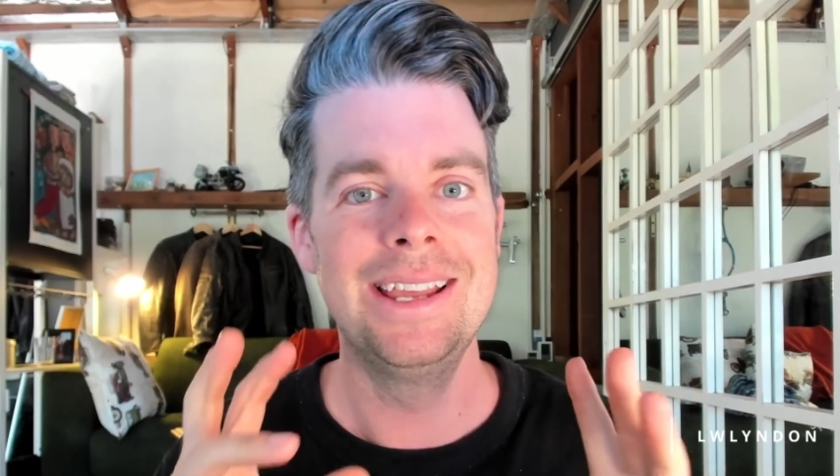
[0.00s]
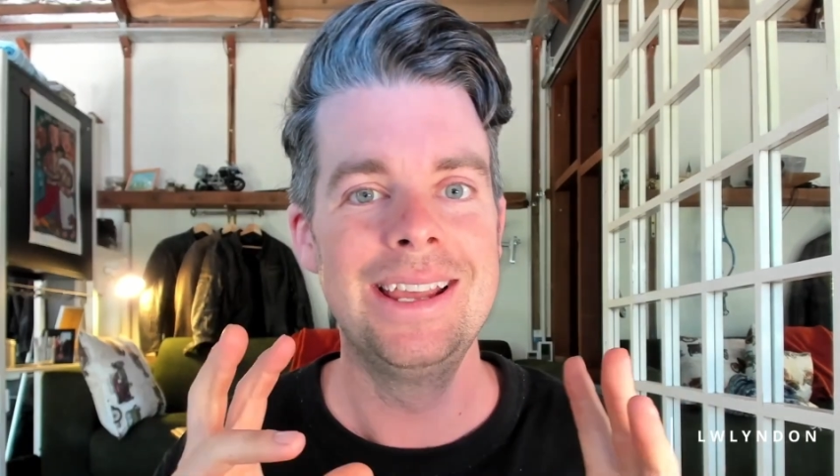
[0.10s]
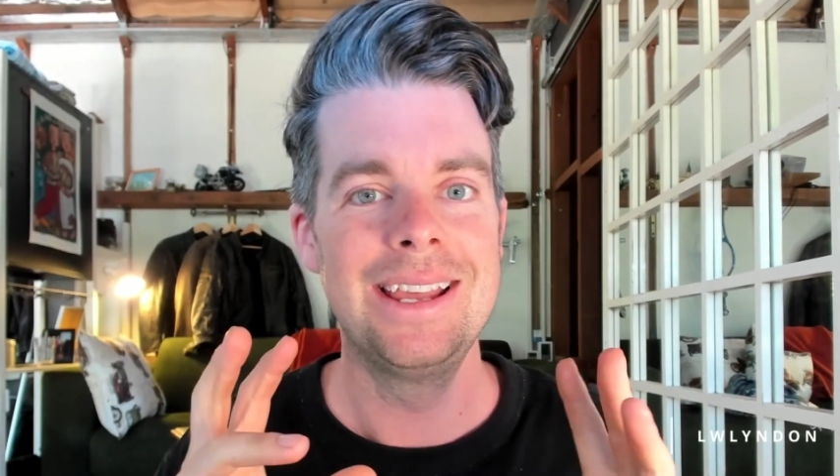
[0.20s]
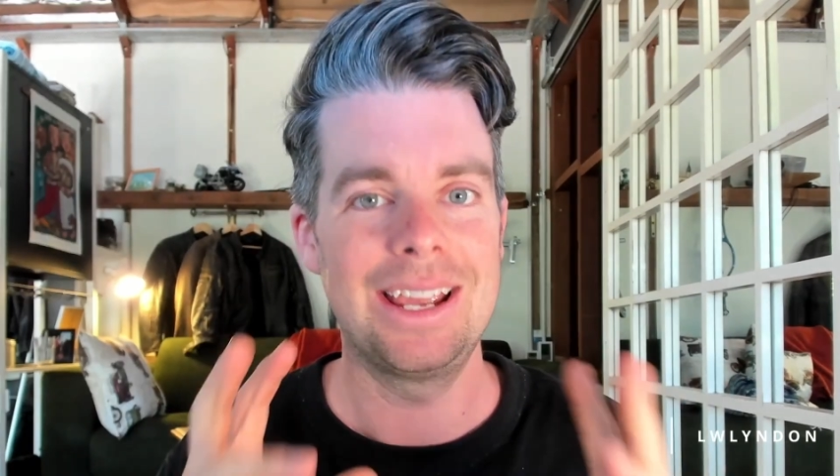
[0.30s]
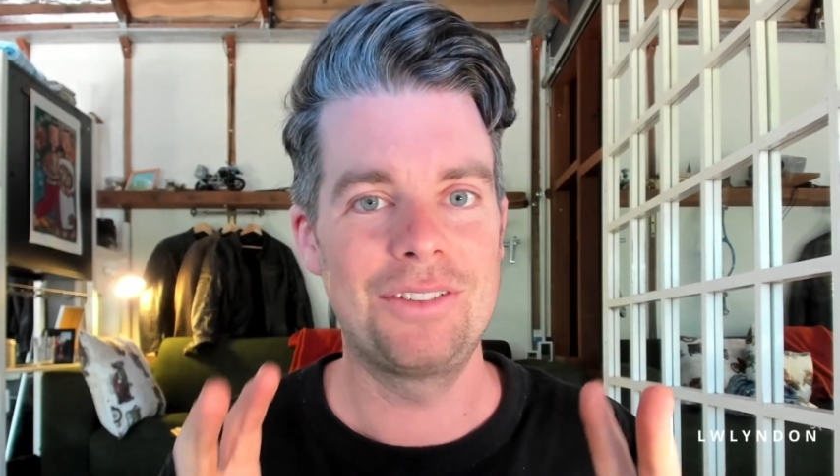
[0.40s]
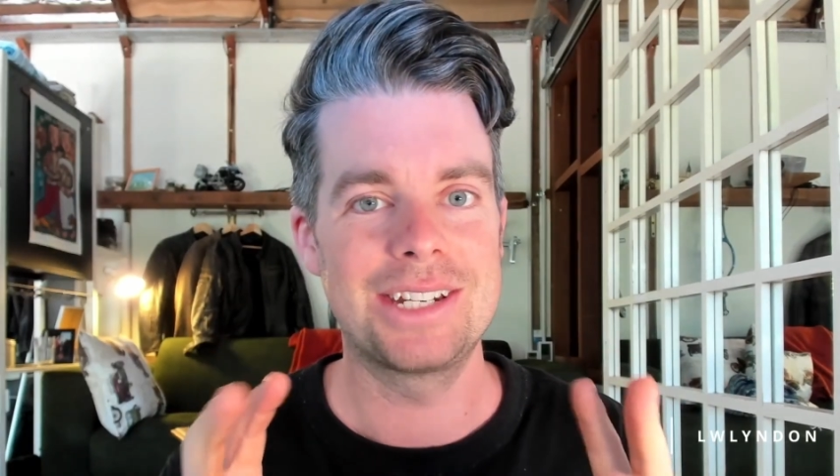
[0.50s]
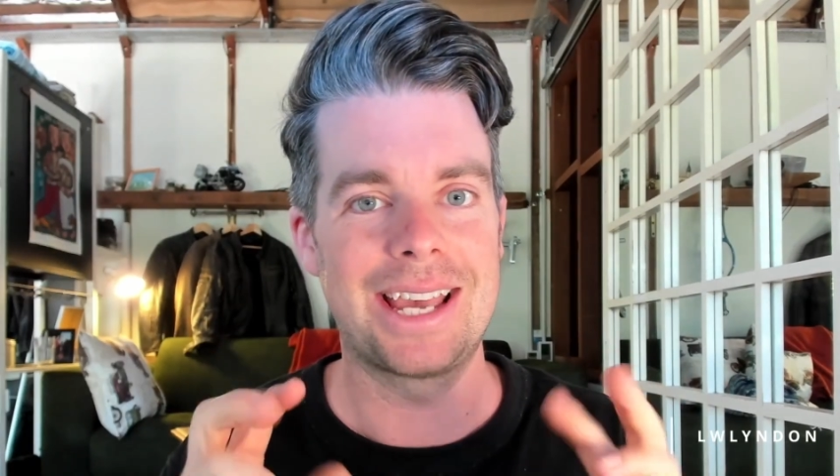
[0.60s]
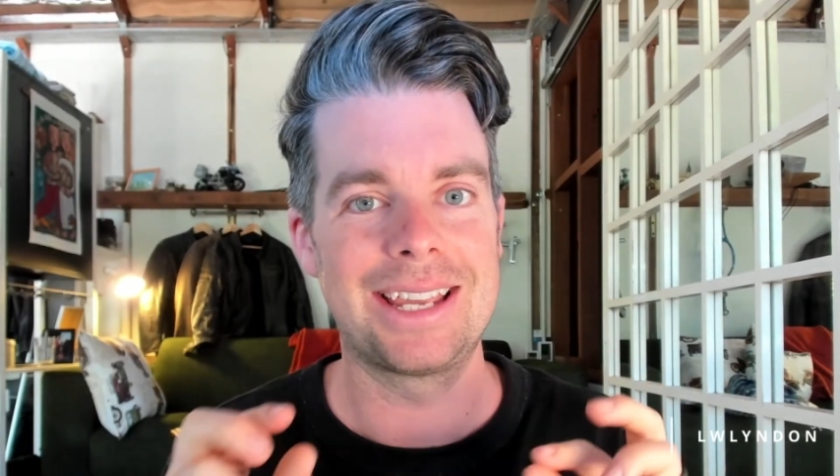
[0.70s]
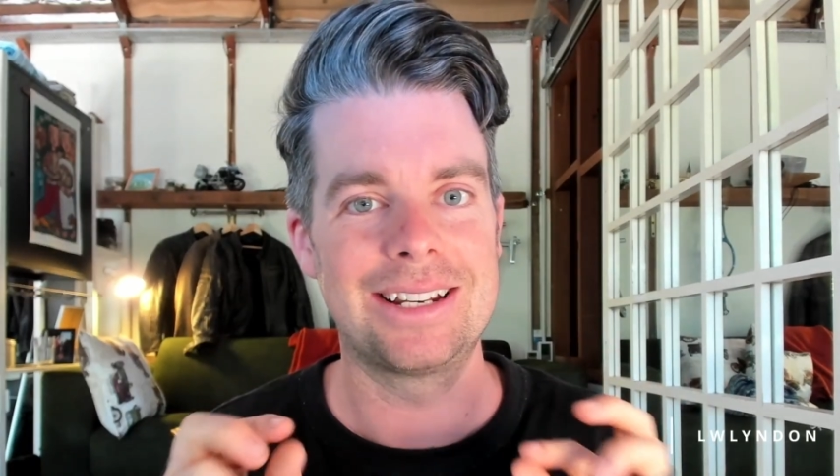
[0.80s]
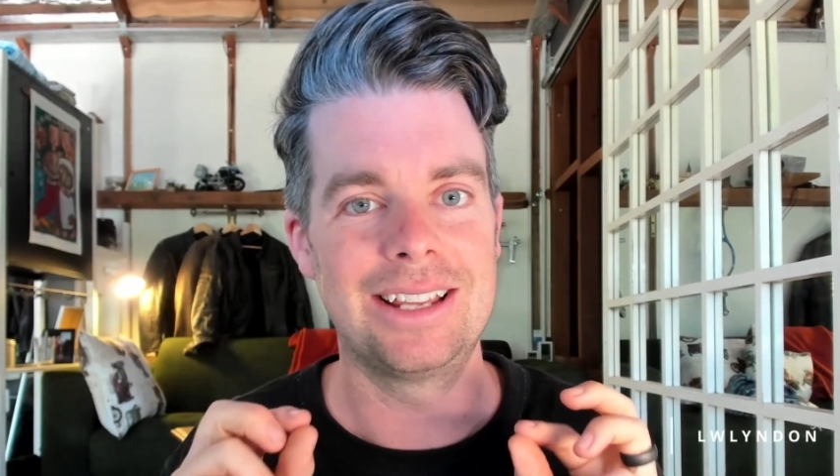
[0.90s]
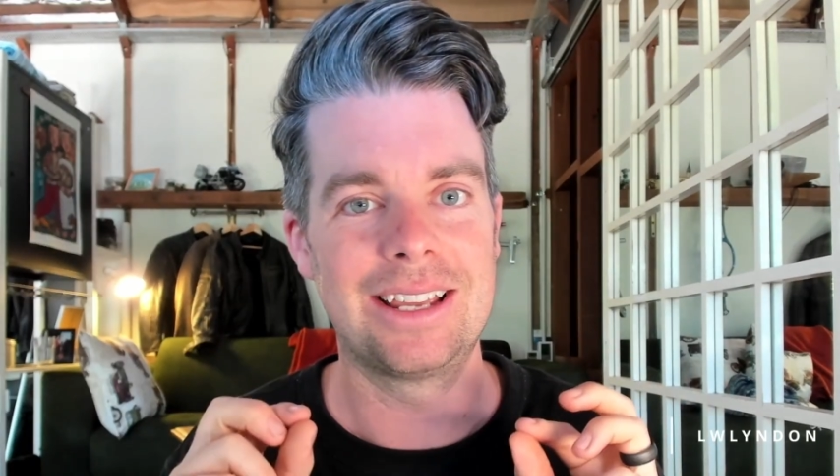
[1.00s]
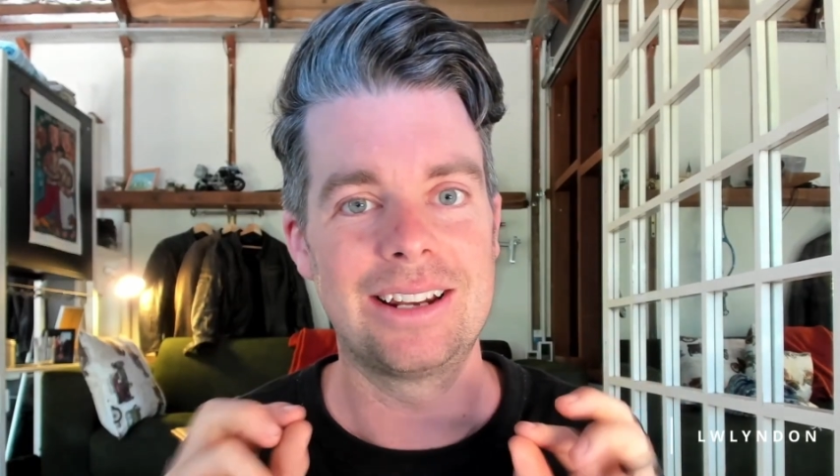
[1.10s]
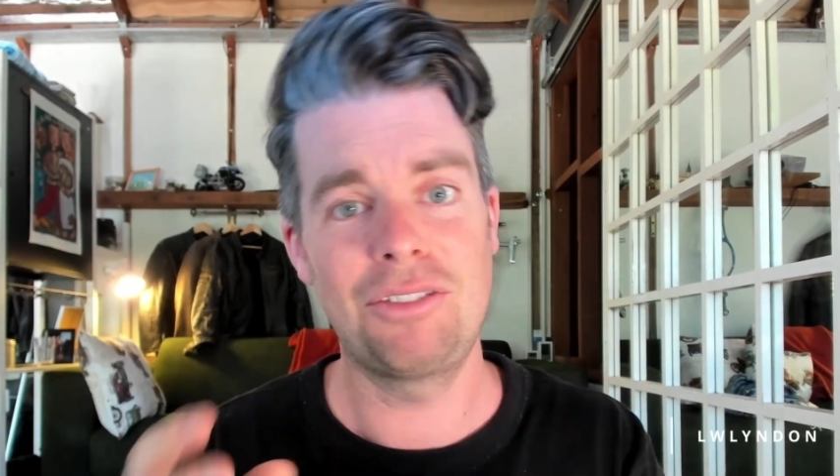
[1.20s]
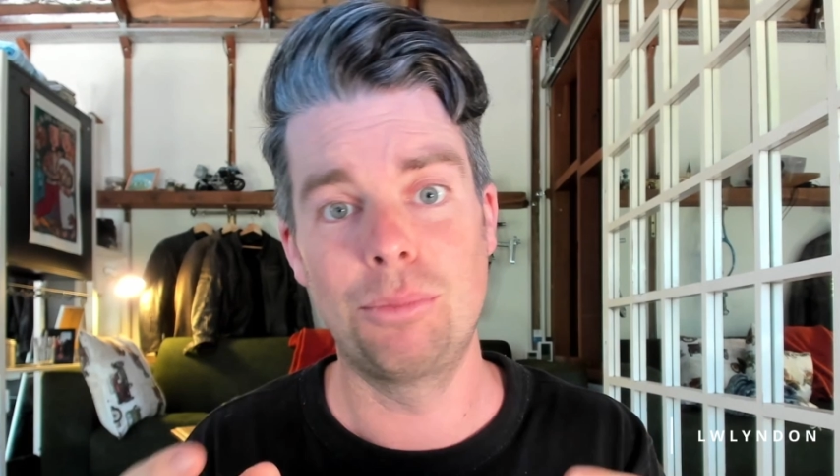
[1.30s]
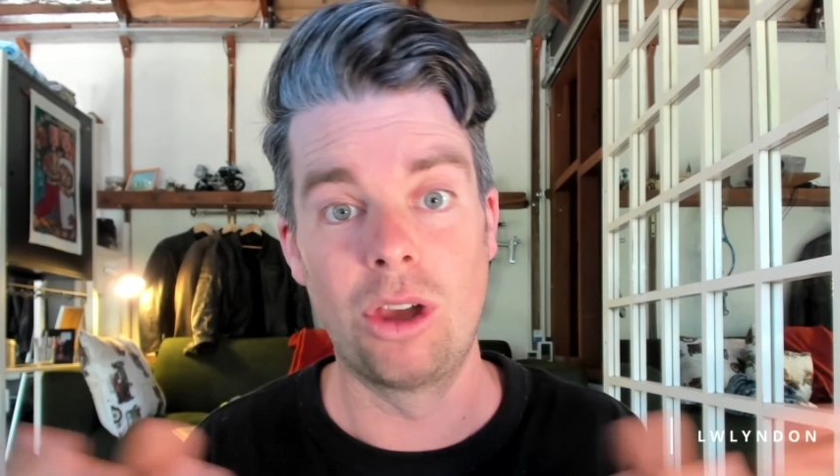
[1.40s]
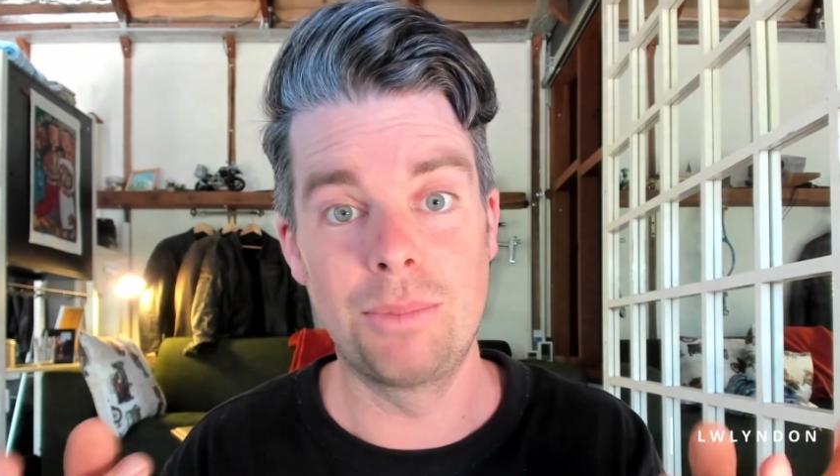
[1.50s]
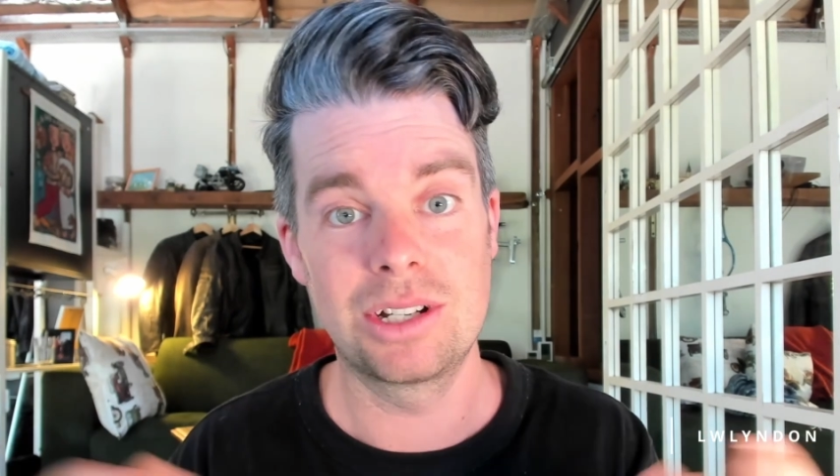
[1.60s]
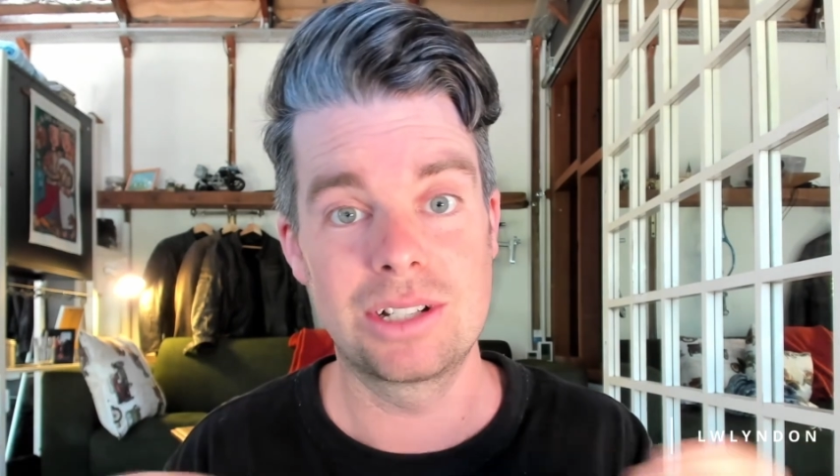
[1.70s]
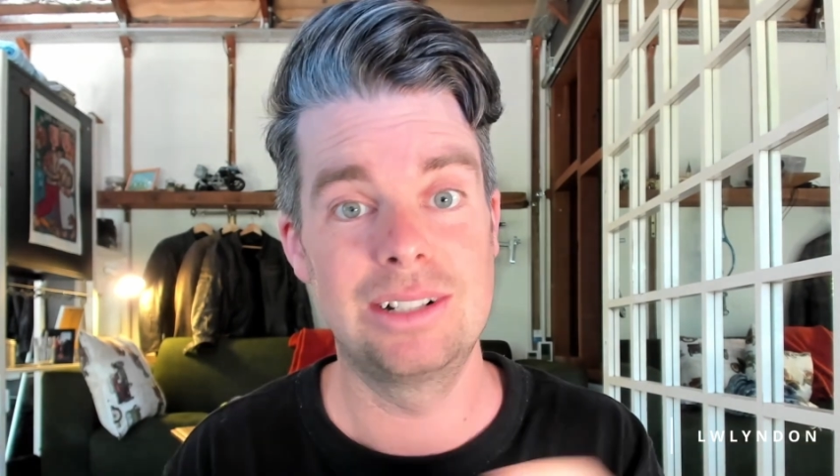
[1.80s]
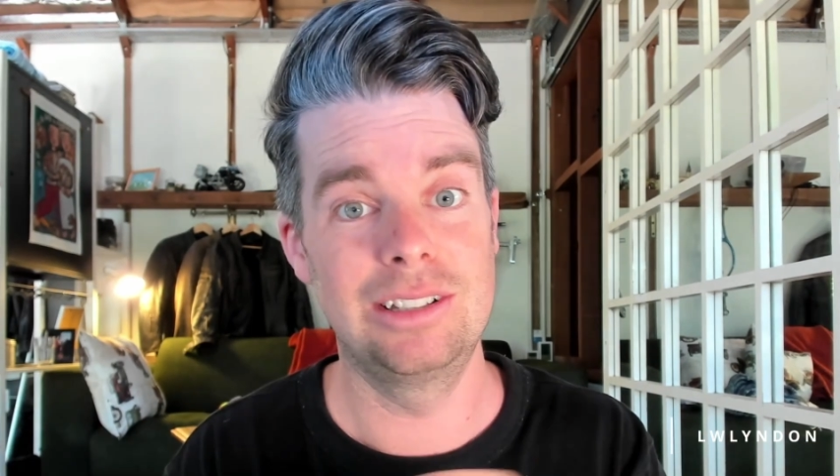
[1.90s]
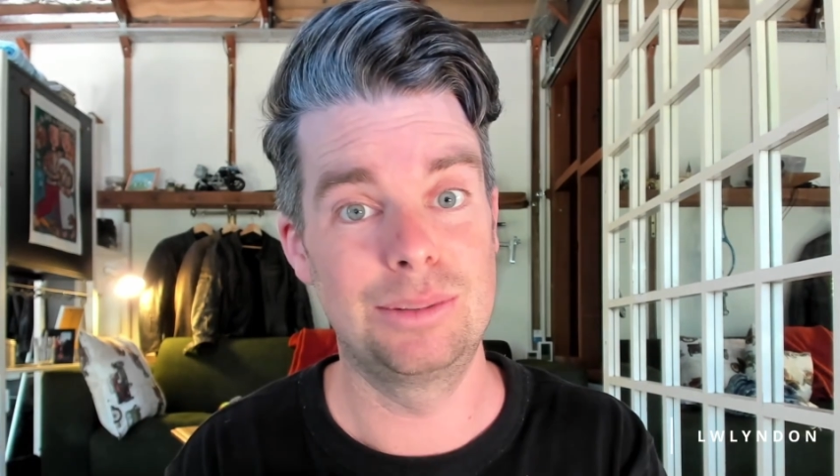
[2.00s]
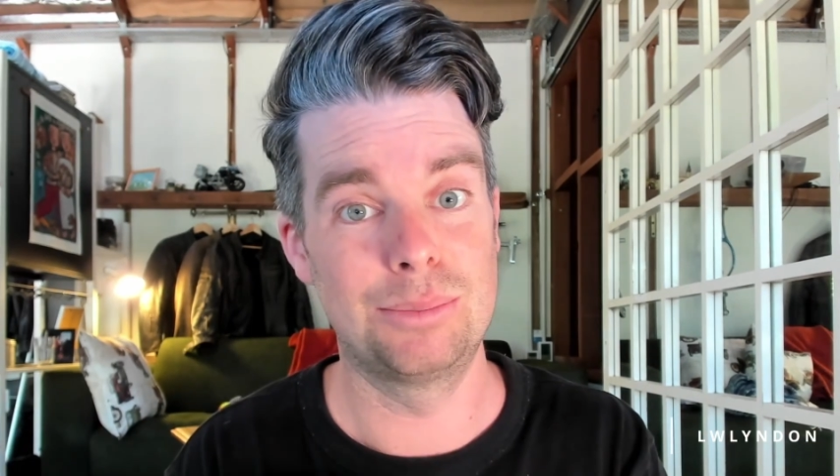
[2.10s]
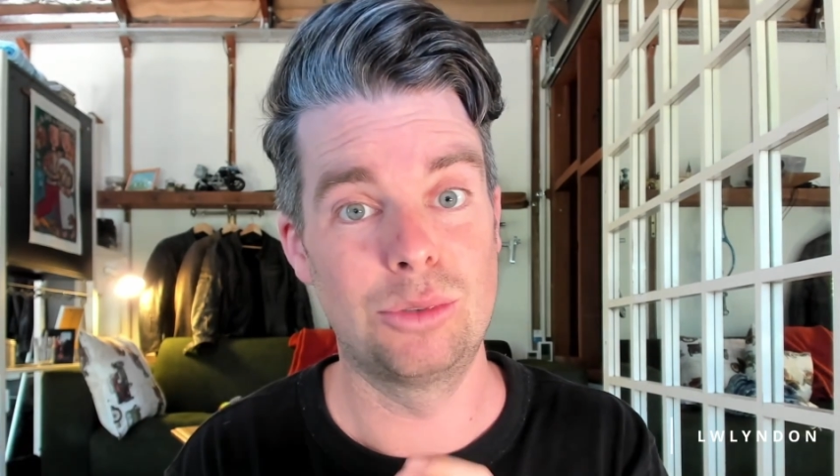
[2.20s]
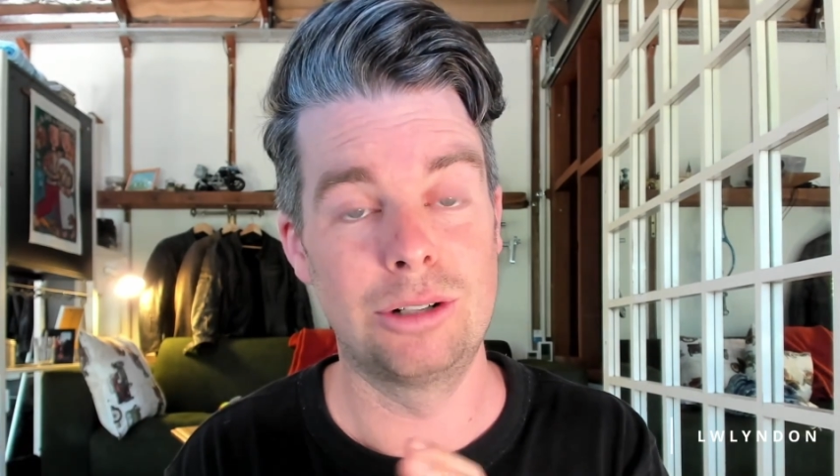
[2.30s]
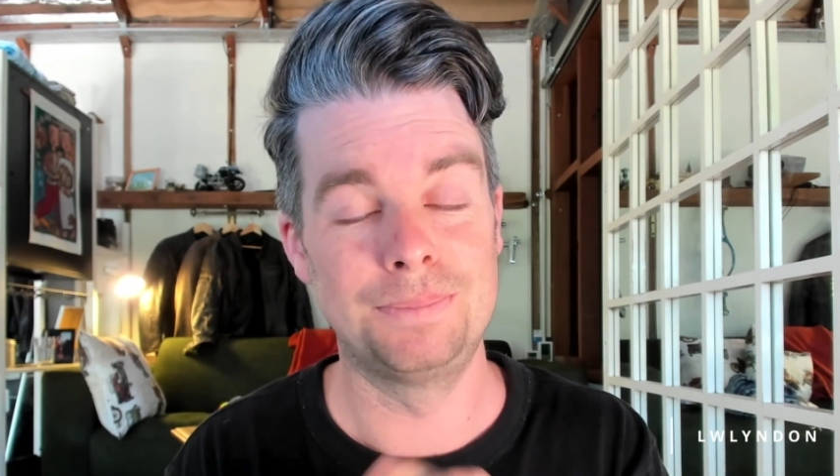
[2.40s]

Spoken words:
every day and every moment just a little bit more.